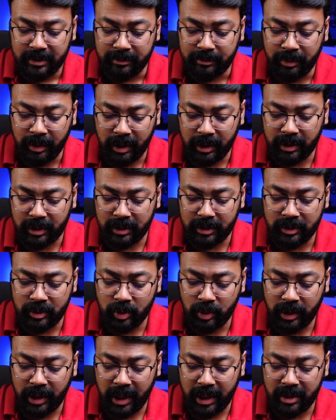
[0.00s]
but
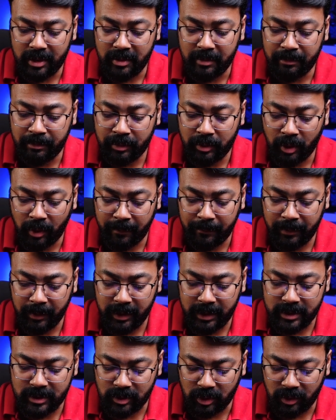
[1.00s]
you can
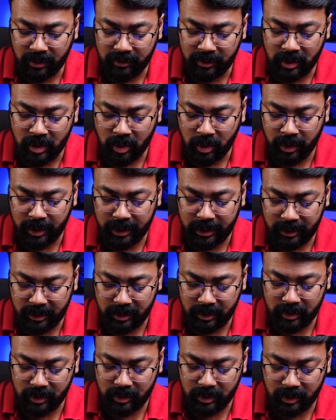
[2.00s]
properly sort of go
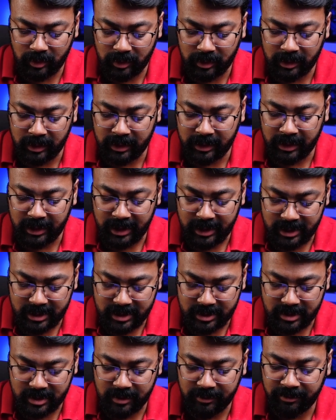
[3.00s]
into uh,
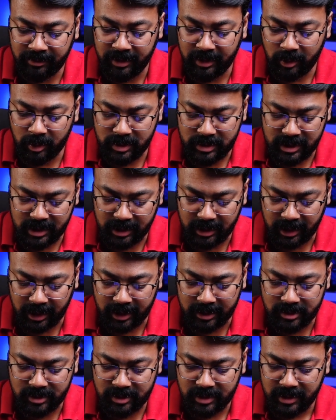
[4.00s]
each frequency
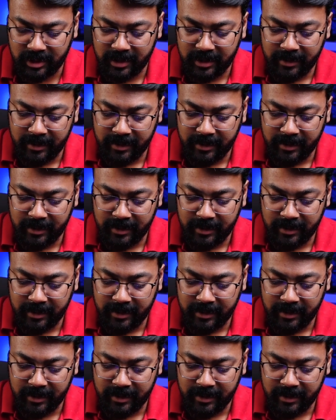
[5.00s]
range